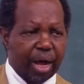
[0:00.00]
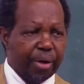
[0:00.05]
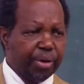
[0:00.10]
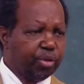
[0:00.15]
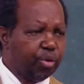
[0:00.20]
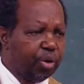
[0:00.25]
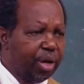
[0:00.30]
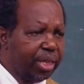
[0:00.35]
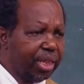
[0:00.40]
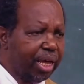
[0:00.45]
Are
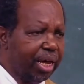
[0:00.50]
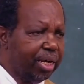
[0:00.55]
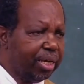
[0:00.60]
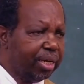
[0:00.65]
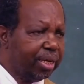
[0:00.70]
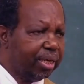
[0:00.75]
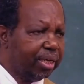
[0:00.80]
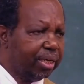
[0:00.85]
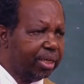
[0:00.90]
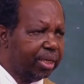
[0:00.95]
we together?
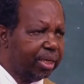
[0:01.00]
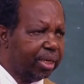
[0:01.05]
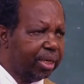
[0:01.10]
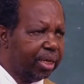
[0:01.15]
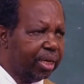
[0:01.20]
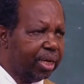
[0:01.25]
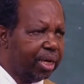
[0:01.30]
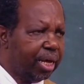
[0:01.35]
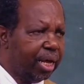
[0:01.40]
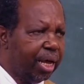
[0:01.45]

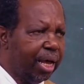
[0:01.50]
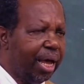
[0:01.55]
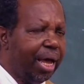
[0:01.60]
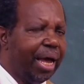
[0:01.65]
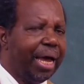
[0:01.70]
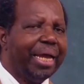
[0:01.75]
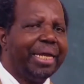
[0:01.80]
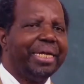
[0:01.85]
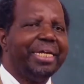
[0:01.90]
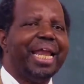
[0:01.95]

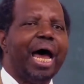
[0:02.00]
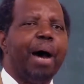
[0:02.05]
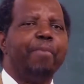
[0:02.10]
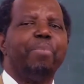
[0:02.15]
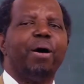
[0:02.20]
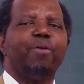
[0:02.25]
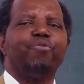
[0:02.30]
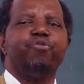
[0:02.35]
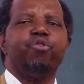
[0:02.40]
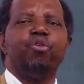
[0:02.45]

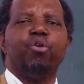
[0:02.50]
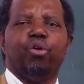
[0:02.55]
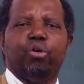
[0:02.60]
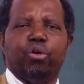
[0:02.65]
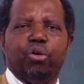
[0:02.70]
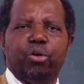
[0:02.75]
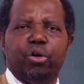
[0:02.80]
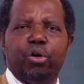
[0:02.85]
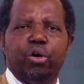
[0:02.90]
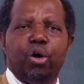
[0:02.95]
Number
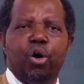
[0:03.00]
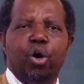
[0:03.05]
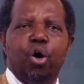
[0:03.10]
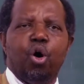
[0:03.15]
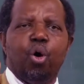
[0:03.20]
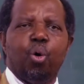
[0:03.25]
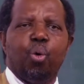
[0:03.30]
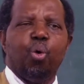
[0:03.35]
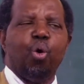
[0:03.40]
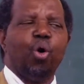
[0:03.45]
four,
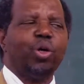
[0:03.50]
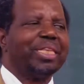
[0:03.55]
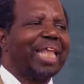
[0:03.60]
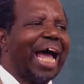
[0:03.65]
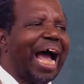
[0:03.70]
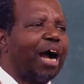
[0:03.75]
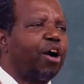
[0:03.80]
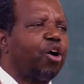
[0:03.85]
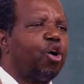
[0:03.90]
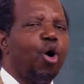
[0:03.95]
what
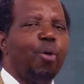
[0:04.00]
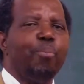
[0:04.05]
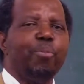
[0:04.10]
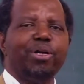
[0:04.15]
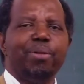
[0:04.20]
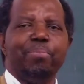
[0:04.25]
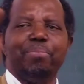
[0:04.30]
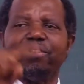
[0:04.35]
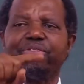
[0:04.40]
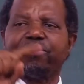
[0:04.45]
are
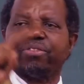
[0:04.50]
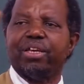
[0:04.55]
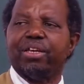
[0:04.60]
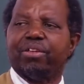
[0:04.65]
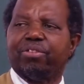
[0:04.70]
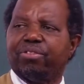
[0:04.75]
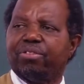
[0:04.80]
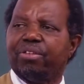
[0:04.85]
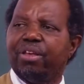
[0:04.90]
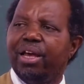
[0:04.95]
common
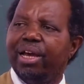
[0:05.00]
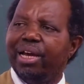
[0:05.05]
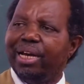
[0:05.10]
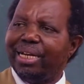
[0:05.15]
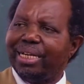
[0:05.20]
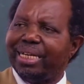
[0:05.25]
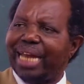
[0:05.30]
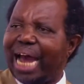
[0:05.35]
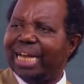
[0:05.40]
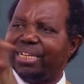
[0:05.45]
mistakes
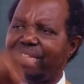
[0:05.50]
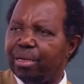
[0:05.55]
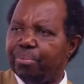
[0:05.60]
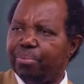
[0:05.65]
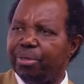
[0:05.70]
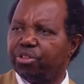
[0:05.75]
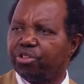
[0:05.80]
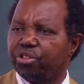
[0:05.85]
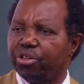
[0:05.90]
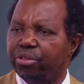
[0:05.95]
done
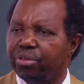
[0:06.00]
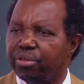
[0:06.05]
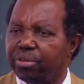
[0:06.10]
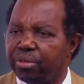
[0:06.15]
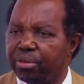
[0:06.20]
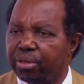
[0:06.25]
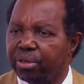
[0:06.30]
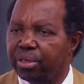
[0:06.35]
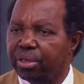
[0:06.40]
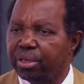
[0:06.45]
in mission?
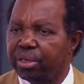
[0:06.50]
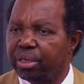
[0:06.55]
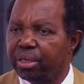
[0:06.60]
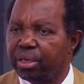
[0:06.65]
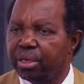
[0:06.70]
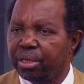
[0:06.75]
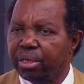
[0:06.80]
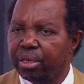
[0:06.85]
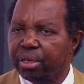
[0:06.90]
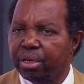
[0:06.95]

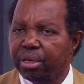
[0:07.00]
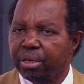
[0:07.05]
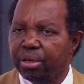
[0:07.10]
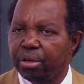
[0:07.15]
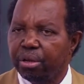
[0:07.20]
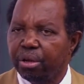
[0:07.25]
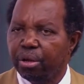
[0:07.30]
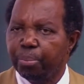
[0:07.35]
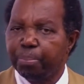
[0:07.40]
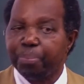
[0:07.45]

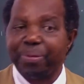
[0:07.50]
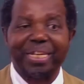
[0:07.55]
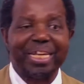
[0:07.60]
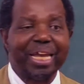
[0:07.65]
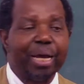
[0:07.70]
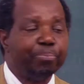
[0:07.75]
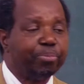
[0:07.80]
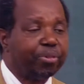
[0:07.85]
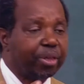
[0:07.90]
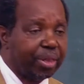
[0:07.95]

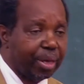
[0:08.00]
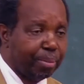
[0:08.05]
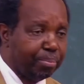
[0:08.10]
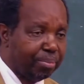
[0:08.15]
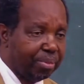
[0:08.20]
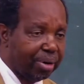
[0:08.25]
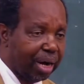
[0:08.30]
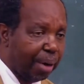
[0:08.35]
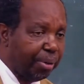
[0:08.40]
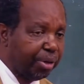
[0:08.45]
Preempt
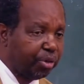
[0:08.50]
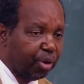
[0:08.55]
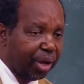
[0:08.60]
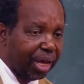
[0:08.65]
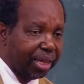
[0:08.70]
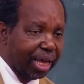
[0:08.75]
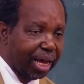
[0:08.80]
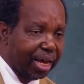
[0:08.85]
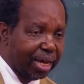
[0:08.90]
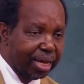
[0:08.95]
them. Are we
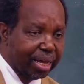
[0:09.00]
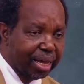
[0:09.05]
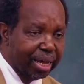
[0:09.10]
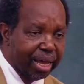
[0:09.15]
together?